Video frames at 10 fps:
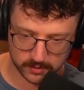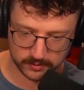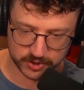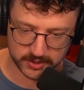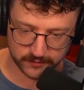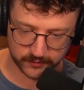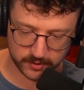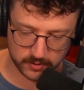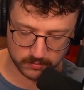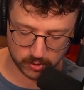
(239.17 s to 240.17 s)
Just need a
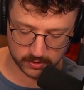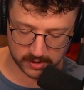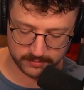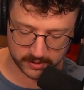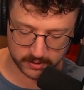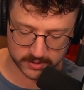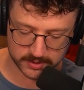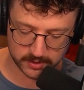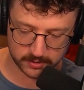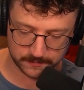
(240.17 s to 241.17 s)
few more unbound units
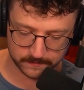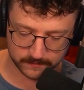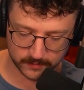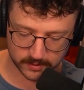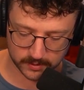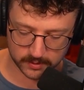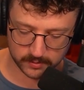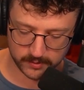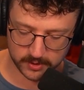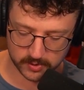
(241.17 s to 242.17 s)
here.
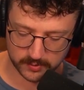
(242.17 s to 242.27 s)
We can go